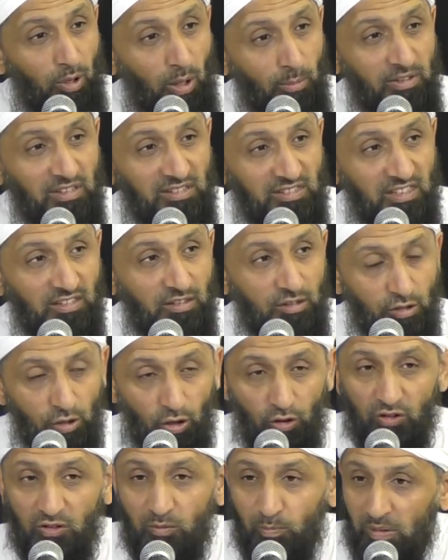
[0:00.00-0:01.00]
promises
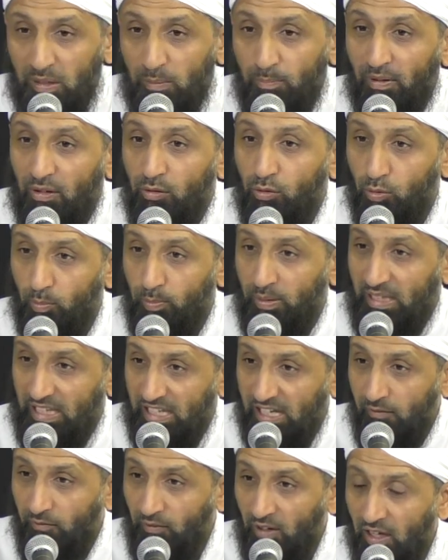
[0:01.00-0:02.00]
those people who
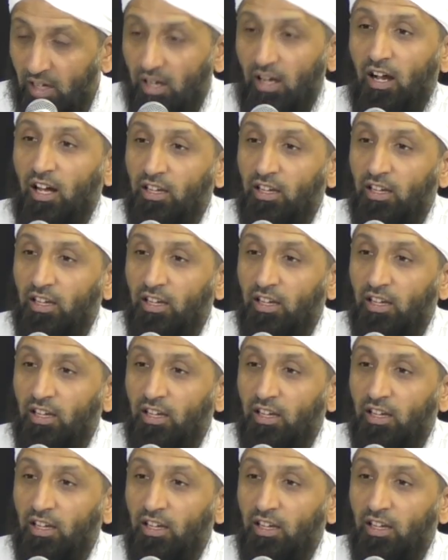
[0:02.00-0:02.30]
believe